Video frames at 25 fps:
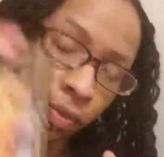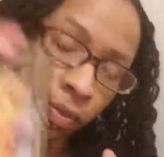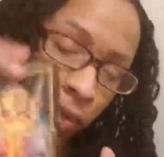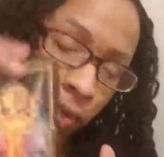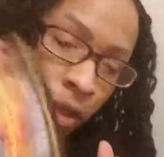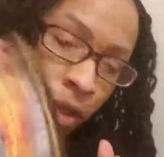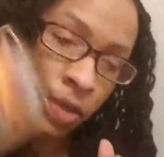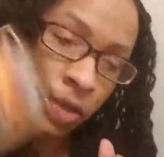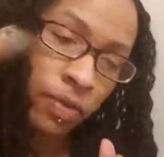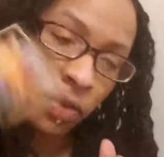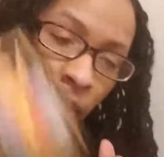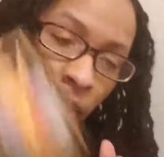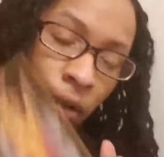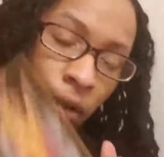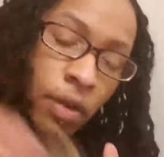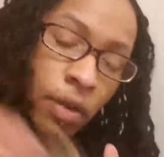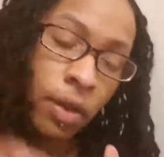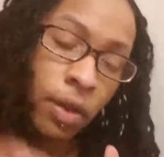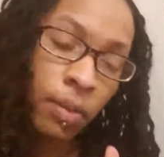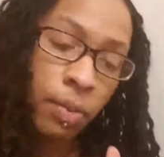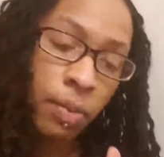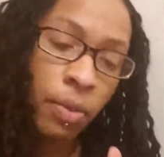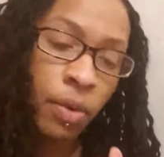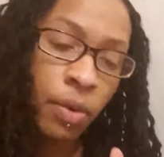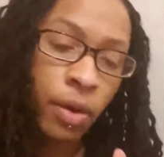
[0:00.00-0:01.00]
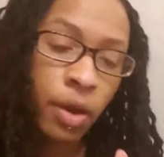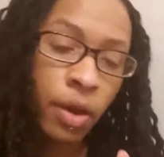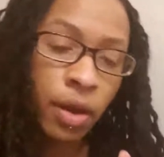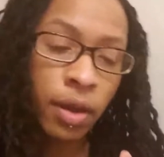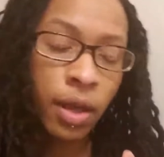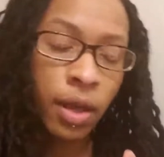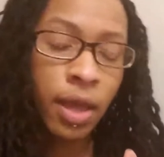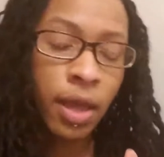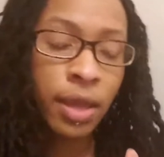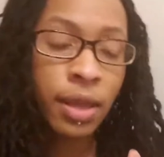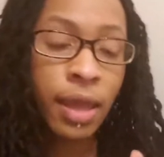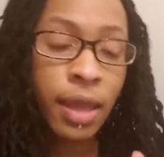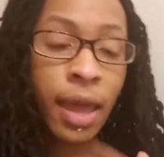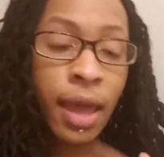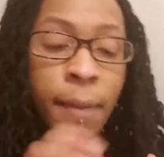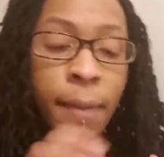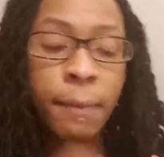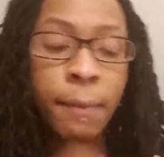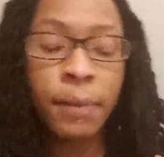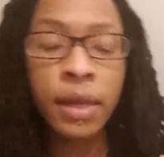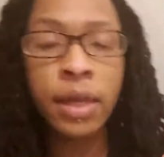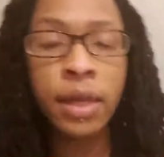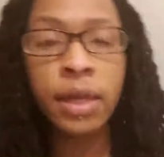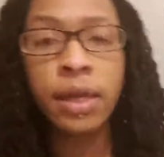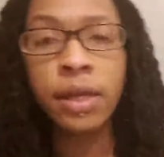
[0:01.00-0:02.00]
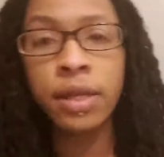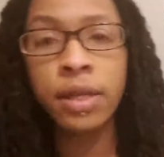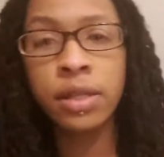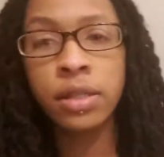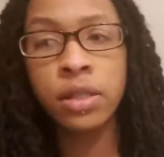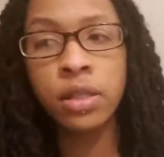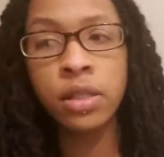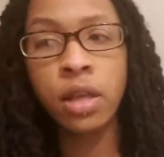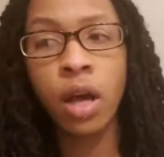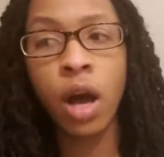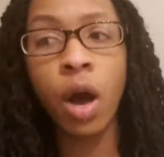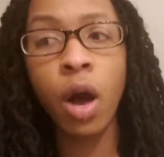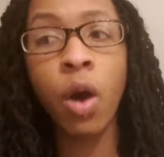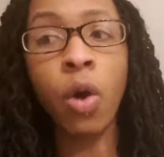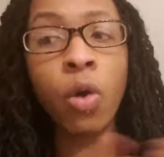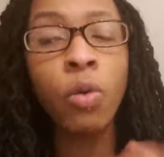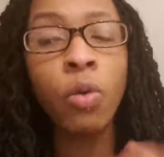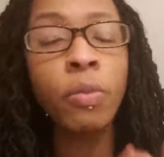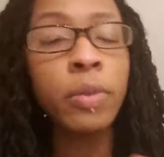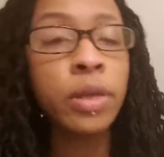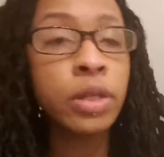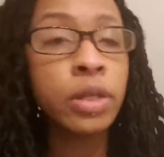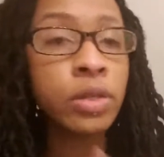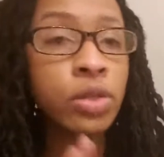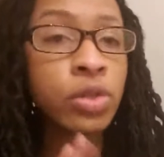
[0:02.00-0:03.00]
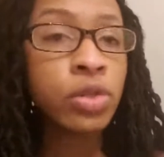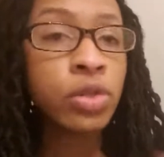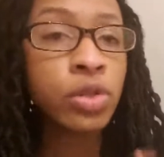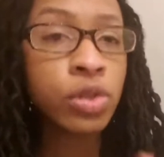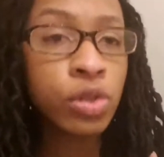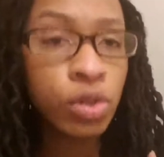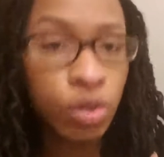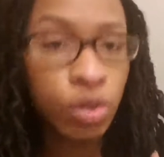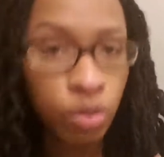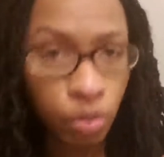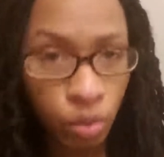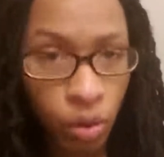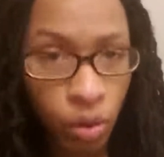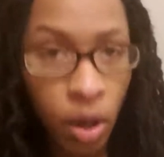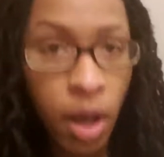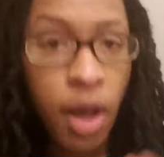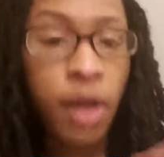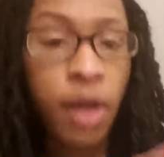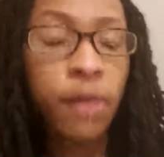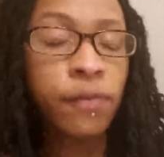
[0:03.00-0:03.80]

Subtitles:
is very important, and that means omens too.